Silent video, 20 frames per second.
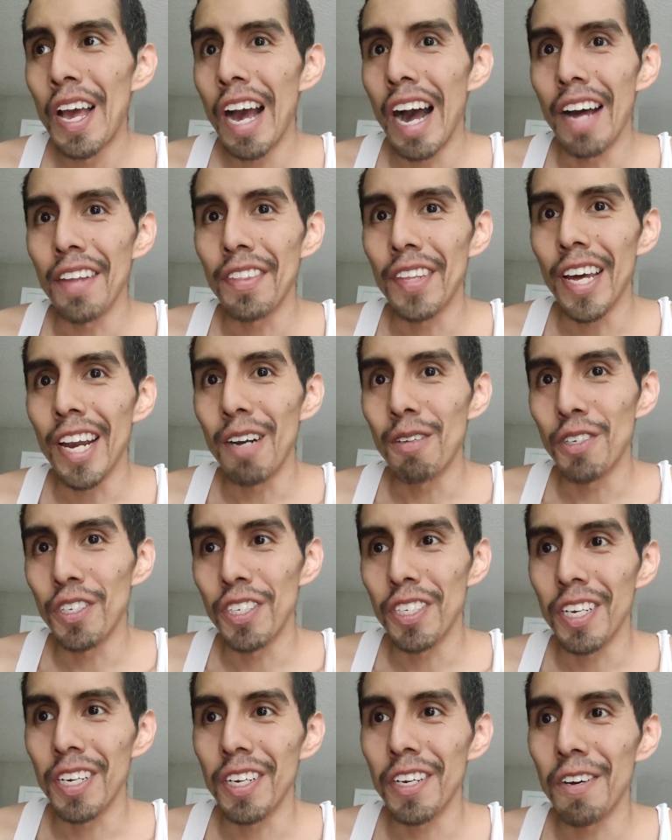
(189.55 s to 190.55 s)
I thought I was
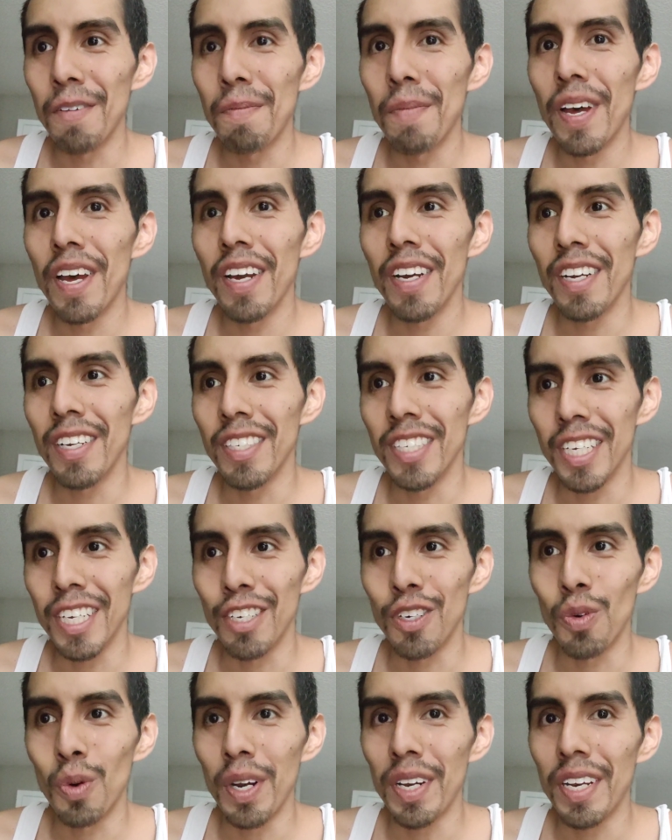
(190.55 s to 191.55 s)
just gonna come back and take a
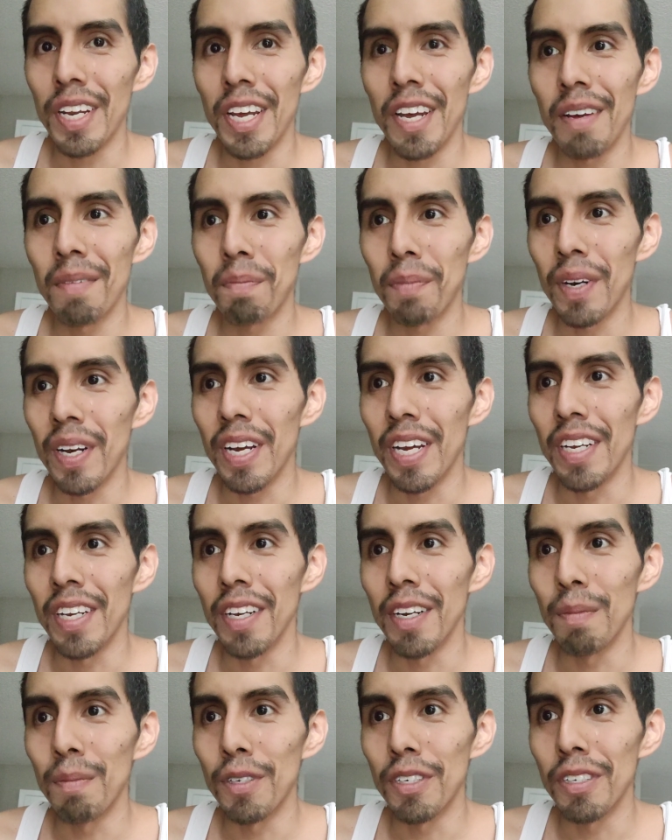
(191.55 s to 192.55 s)
quick nap, but I ended
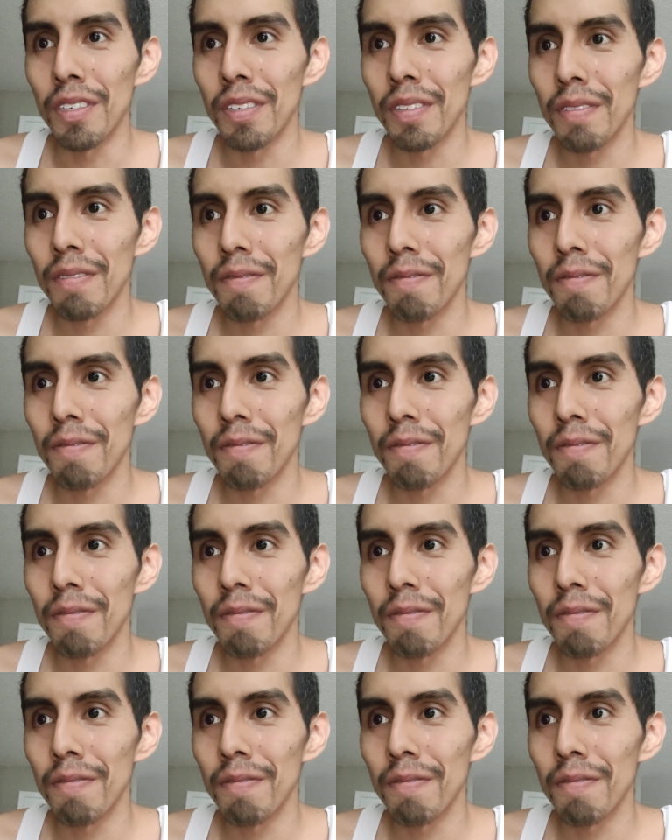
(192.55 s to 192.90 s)
up just